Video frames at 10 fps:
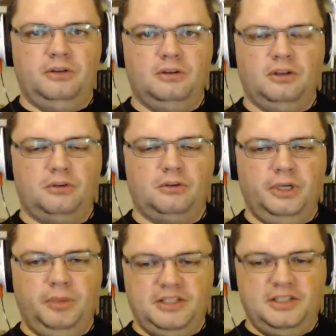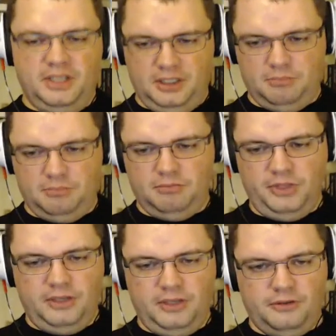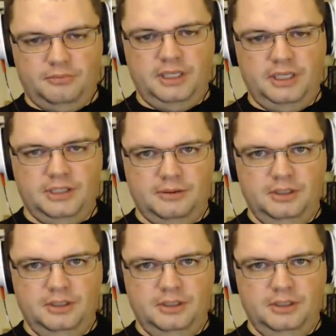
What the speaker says: the 3 basic things in it,